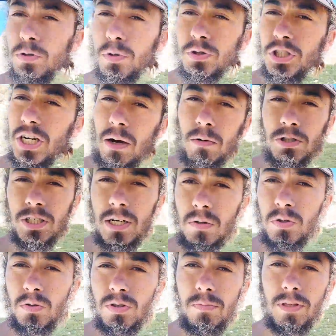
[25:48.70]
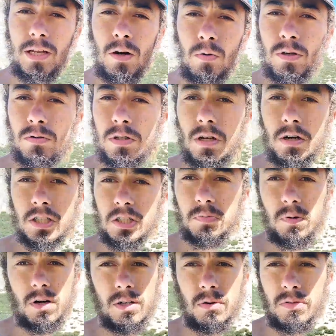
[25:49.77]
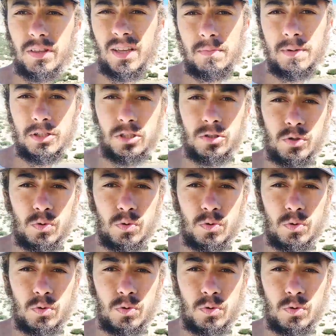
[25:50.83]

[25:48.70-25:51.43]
or shower gels or something along those lines, but I don't think it mentioned